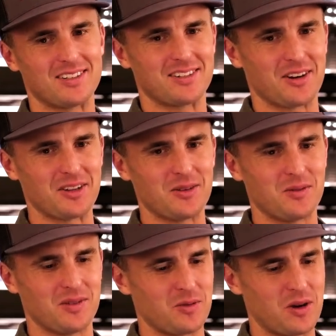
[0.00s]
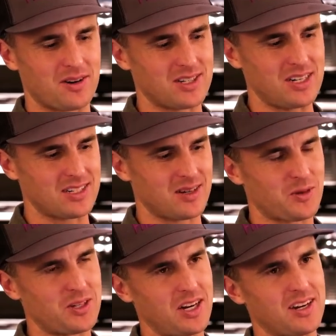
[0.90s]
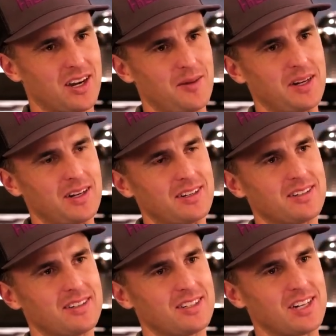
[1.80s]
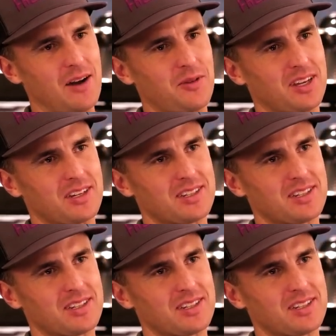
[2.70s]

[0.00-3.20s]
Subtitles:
during the winter season. Appreciate you coming in and chatting with us.